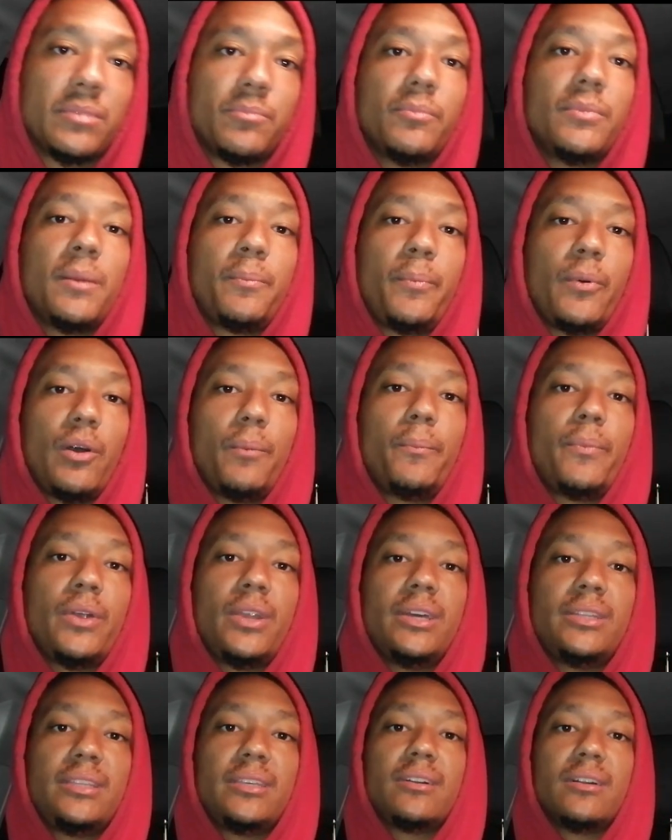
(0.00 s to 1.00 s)
It's a, a
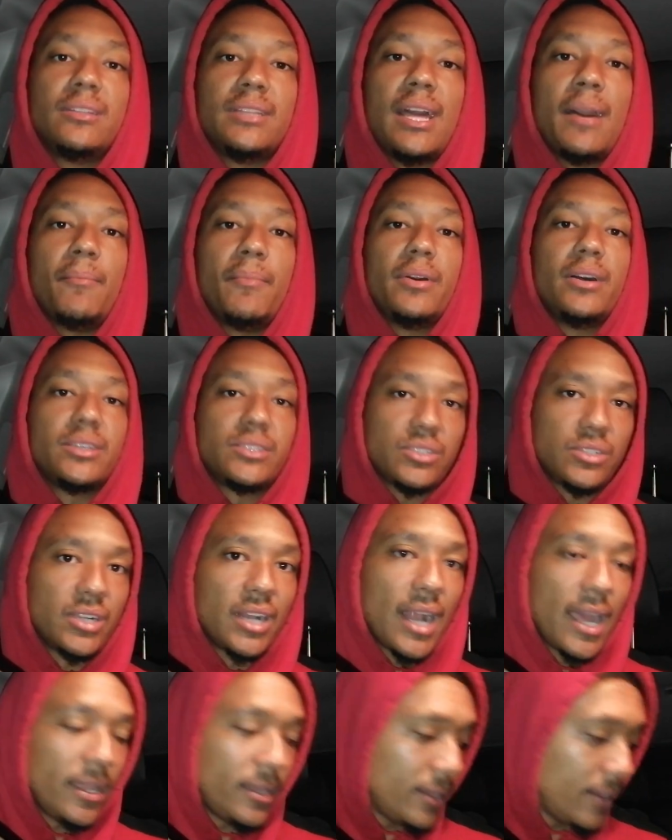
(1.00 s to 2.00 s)
political numbers,
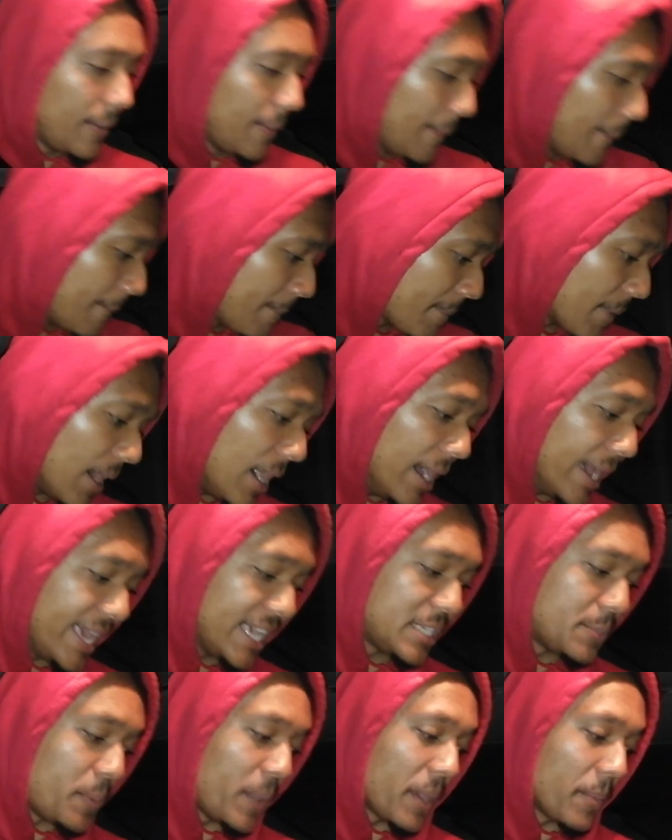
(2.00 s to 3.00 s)
all right? Uh,
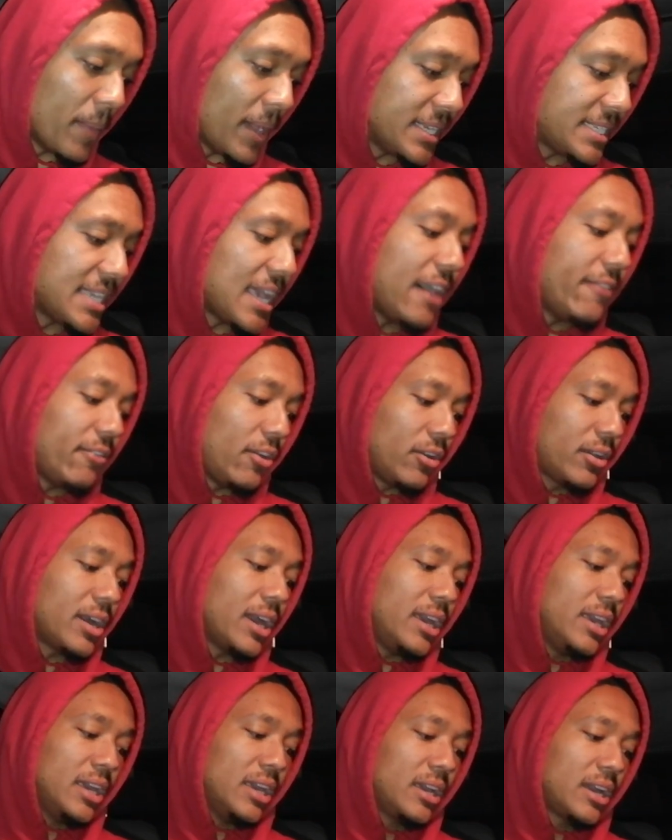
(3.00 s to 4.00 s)
expect myself,
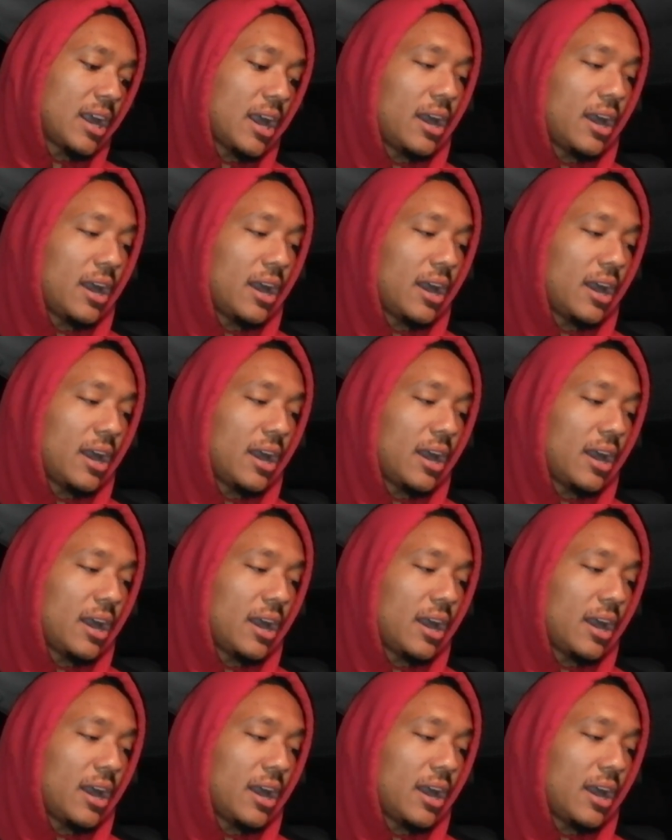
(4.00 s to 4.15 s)
okay?